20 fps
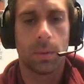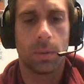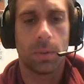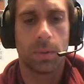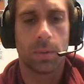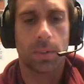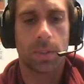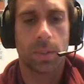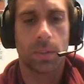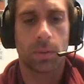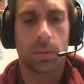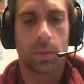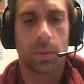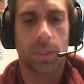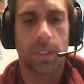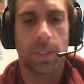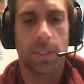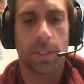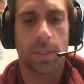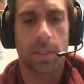several
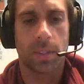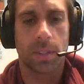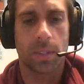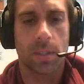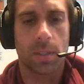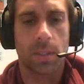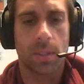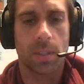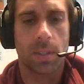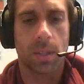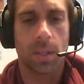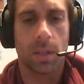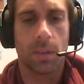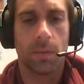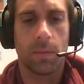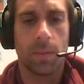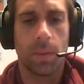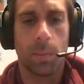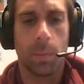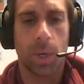instances
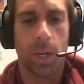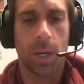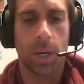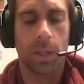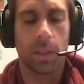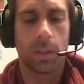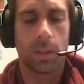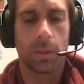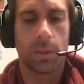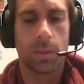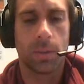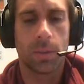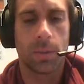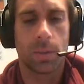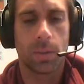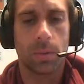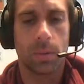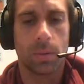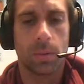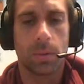of the bot
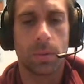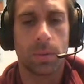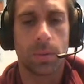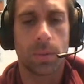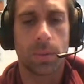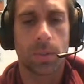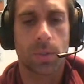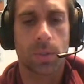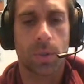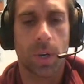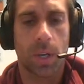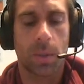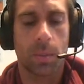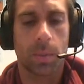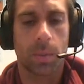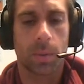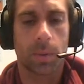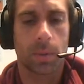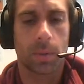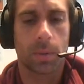to scrape
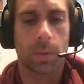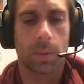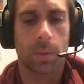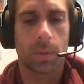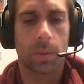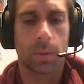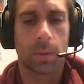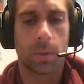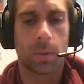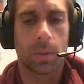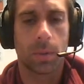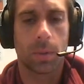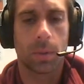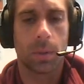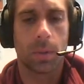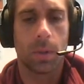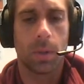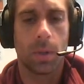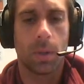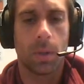
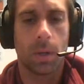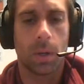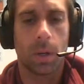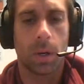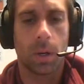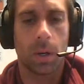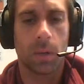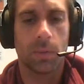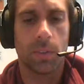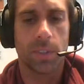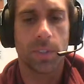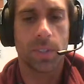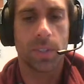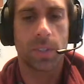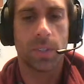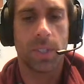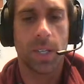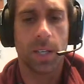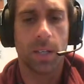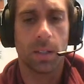harvest
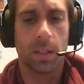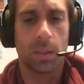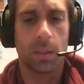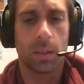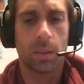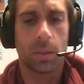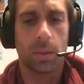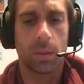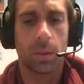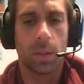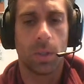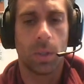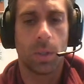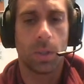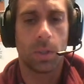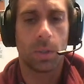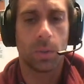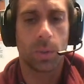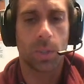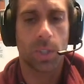data
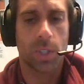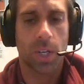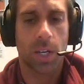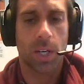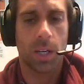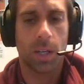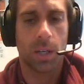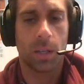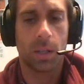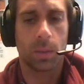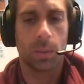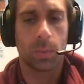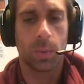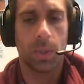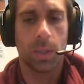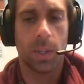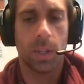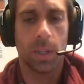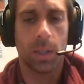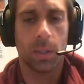which I would
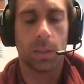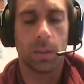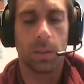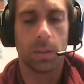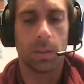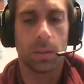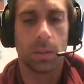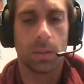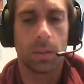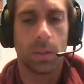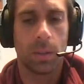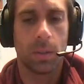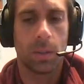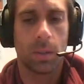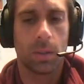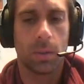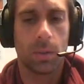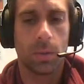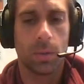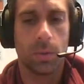then
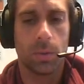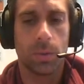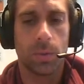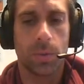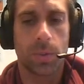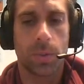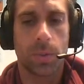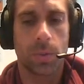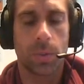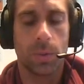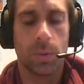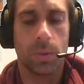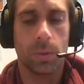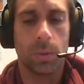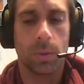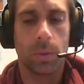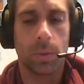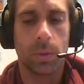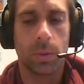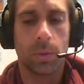use
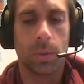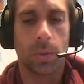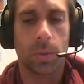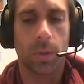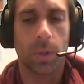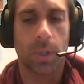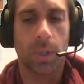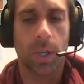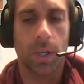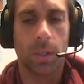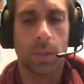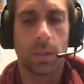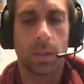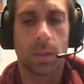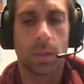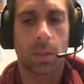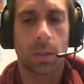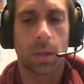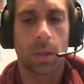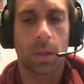to create
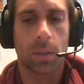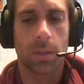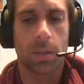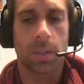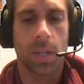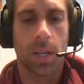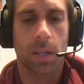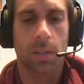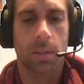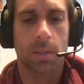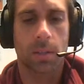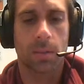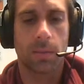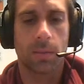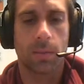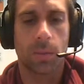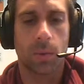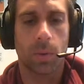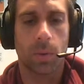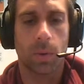contact
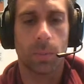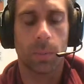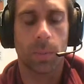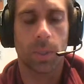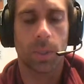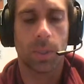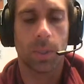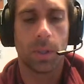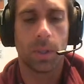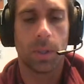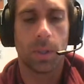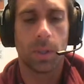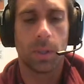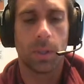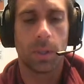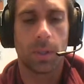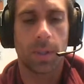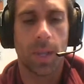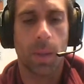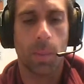form
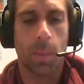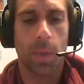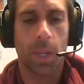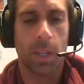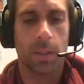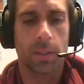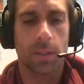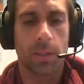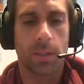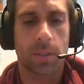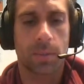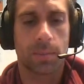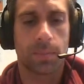campaigns.